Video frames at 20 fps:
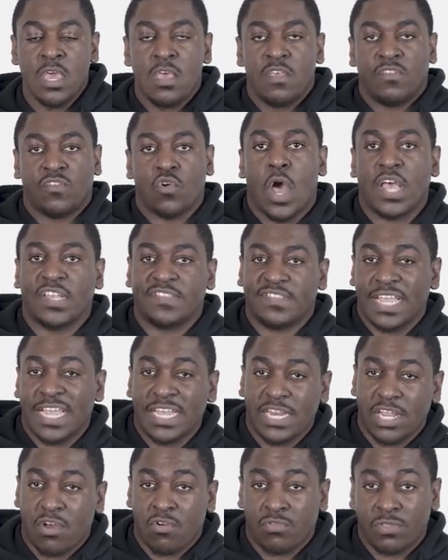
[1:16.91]
So I
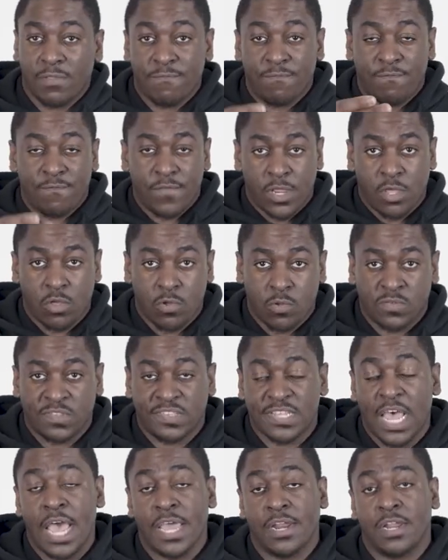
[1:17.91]
stayed on the video
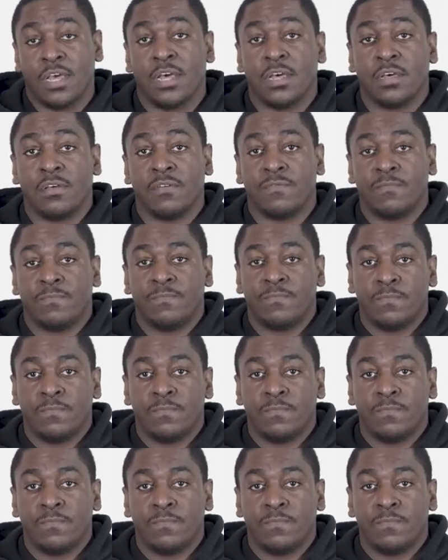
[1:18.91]
side of